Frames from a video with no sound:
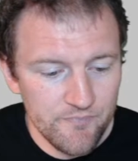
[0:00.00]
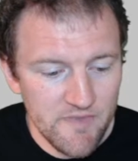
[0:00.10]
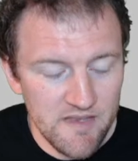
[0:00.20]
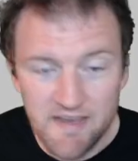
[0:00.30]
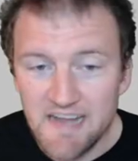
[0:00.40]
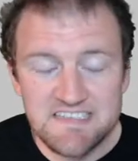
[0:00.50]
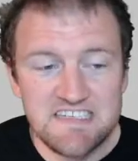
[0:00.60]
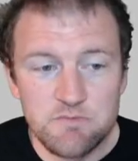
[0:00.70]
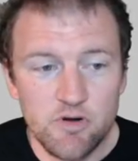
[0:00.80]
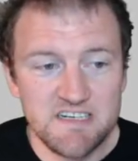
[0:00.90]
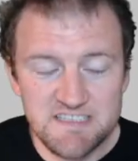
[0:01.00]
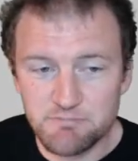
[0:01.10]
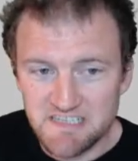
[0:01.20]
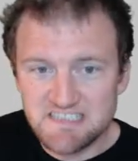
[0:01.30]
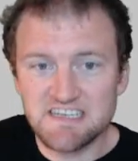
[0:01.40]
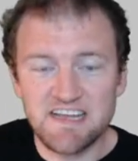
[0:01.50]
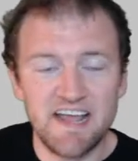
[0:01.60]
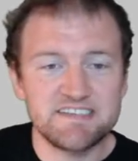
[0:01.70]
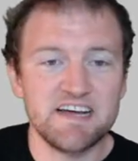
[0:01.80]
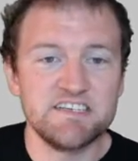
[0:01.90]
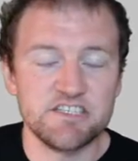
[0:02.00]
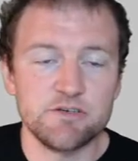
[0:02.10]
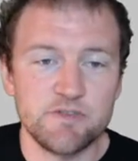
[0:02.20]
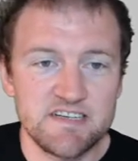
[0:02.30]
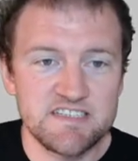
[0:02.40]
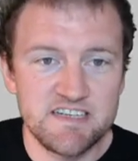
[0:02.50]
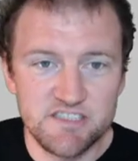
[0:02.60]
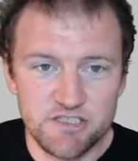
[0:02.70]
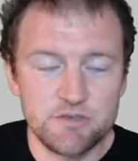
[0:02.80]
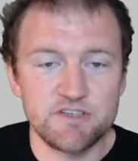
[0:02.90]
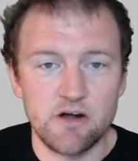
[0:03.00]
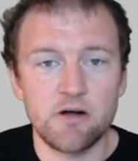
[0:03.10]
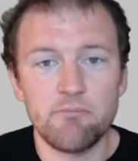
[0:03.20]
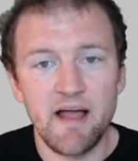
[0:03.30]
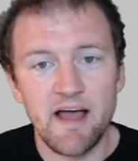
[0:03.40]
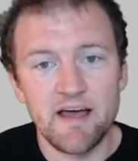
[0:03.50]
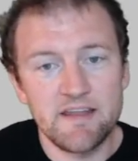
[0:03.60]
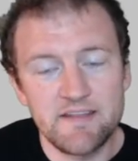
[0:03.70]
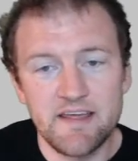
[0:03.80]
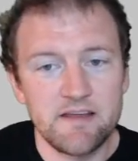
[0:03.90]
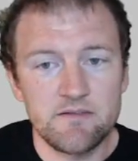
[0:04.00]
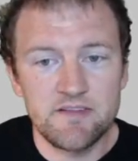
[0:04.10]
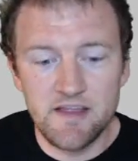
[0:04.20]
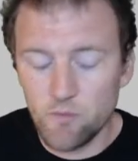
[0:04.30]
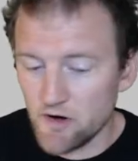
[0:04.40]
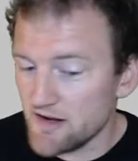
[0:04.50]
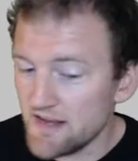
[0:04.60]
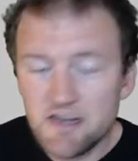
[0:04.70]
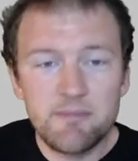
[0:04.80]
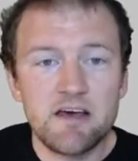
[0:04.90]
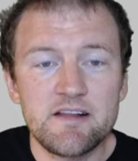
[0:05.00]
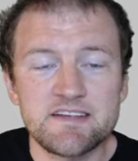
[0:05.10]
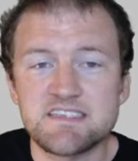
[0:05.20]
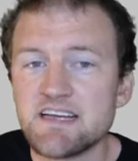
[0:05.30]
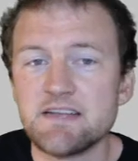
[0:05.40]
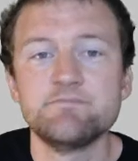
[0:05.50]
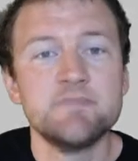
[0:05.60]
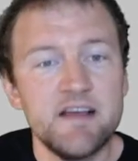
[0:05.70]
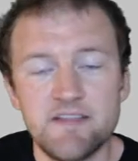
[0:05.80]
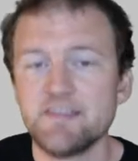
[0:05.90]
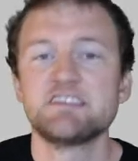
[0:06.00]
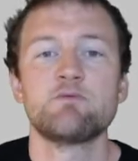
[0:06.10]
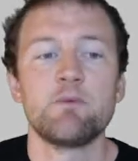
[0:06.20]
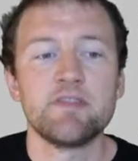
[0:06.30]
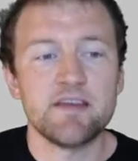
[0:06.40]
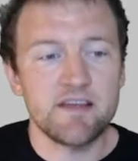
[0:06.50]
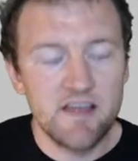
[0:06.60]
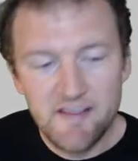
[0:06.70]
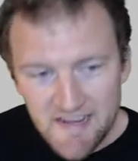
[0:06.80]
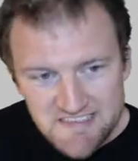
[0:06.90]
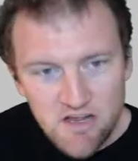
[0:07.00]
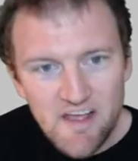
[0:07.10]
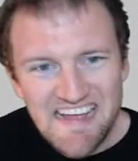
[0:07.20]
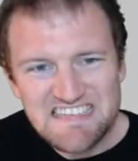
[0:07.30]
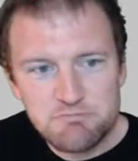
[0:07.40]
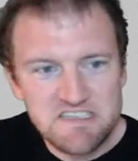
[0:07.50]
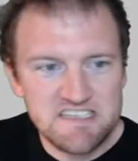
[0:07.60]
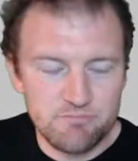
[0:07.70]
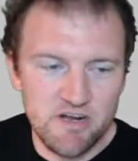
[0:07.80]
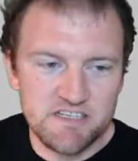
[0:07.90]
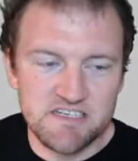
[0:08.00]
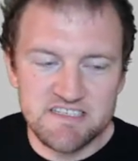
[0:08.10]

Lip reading: Nazis were explicitly anti-Jew. They said Jews are bad, and they weren't hidden about it. They said, this is what we think. That's all explicit prejudice.